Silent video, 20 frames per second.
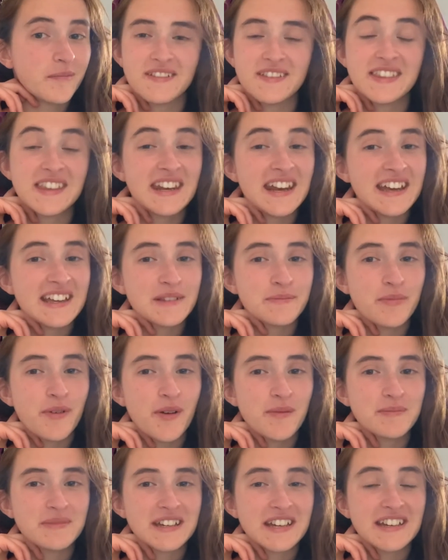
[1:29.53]
The next
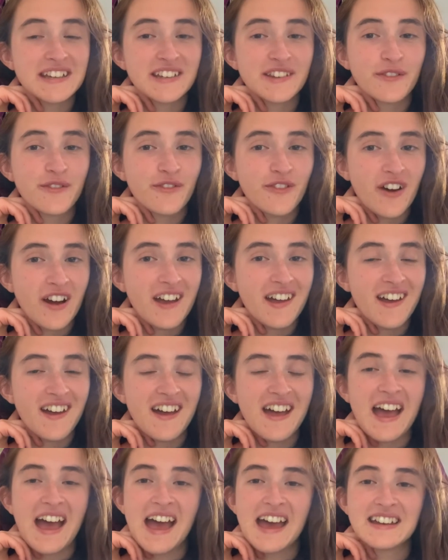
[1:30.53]
prompt is
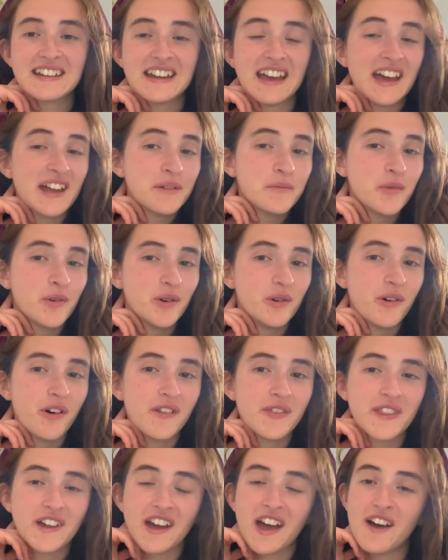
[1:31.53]
Freya and Animal
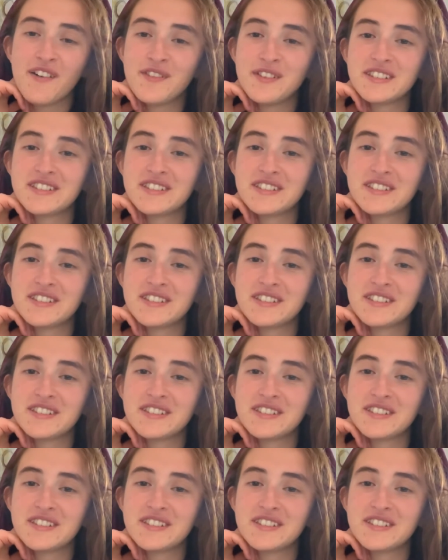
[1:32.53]
on the cover.